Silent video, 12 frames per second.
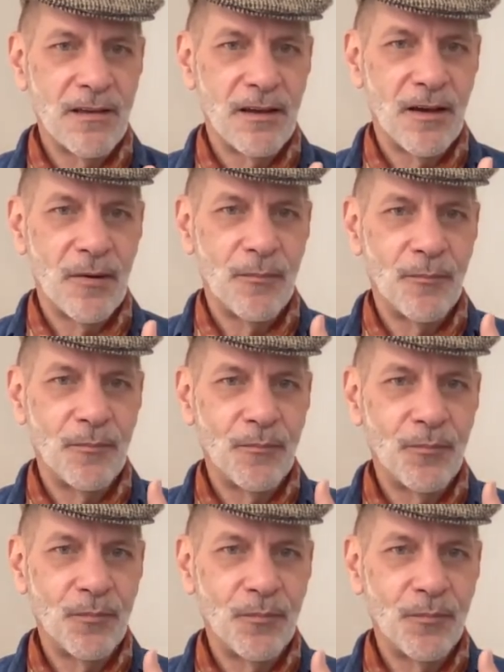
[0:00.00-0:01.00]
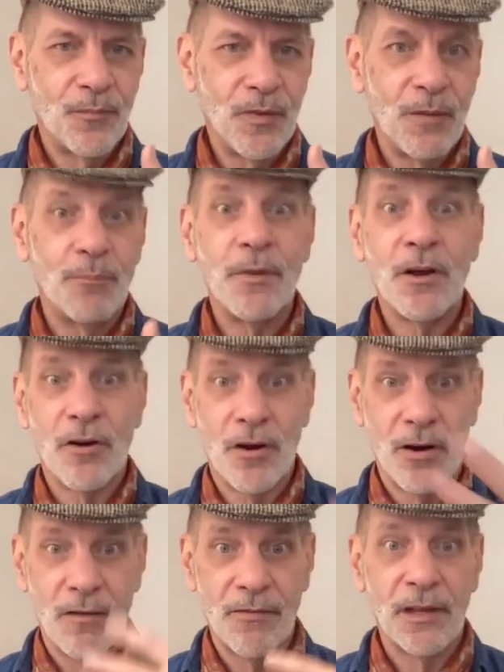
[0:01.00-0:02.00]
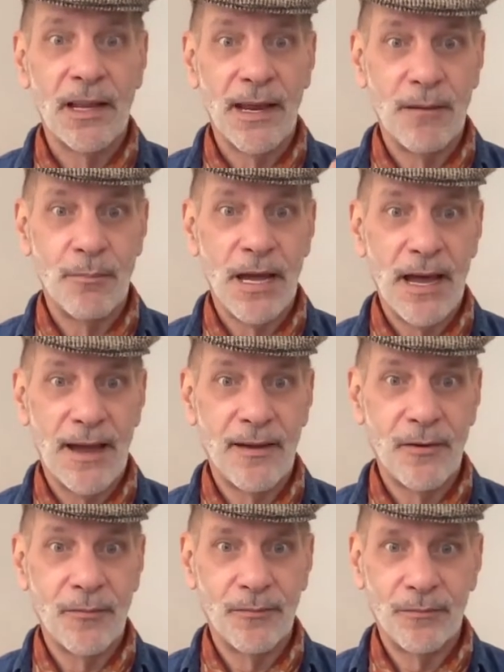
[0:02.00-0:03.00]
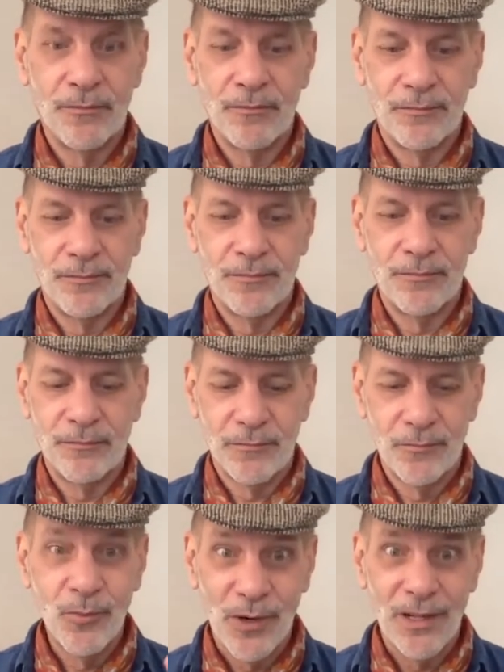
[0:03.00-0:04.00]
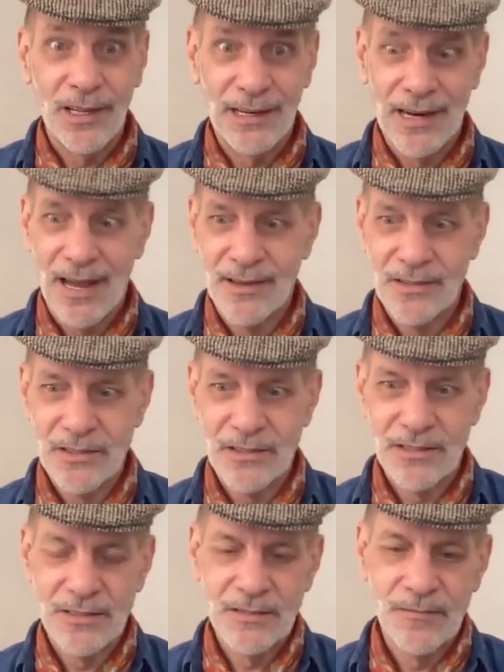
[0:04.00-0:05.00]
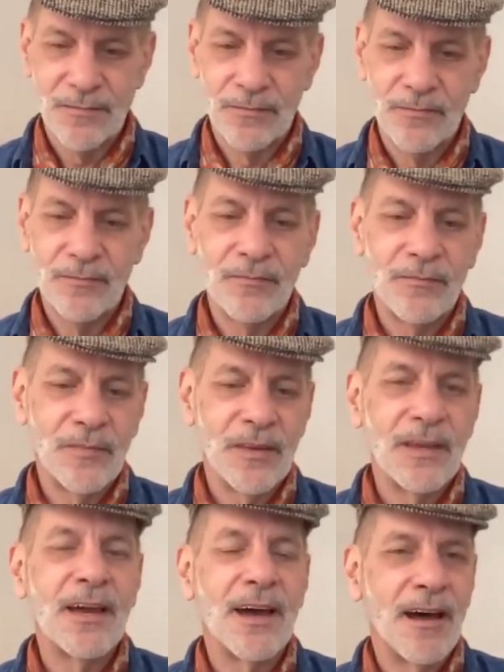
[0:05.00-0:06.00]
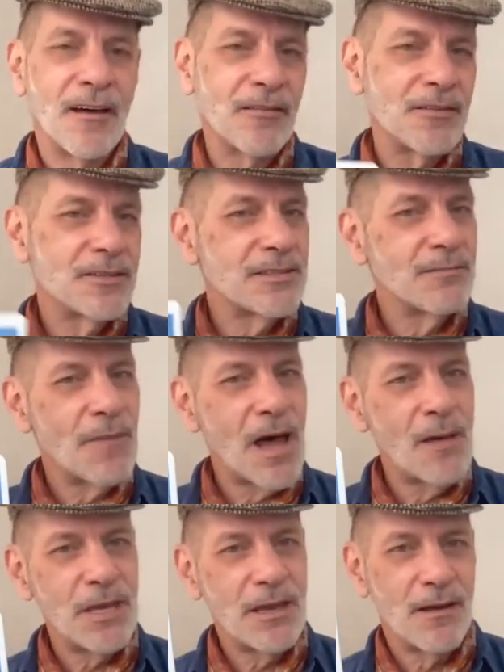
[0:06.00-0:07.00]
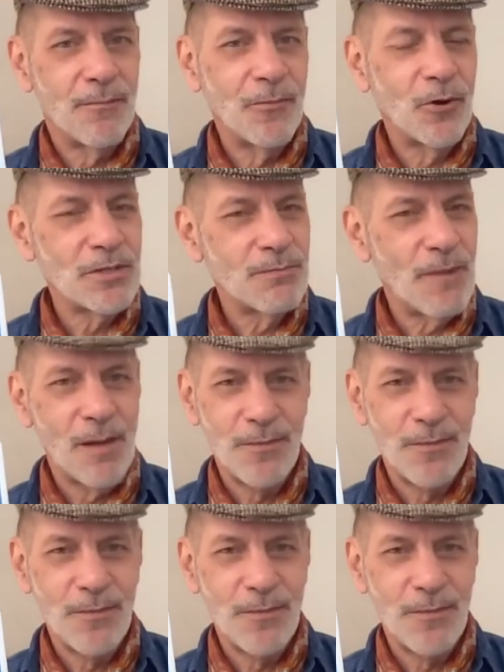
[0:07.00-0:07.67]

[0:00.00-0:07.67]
the mirror of the light back. Really nice. Yeah, because mommy comes. Because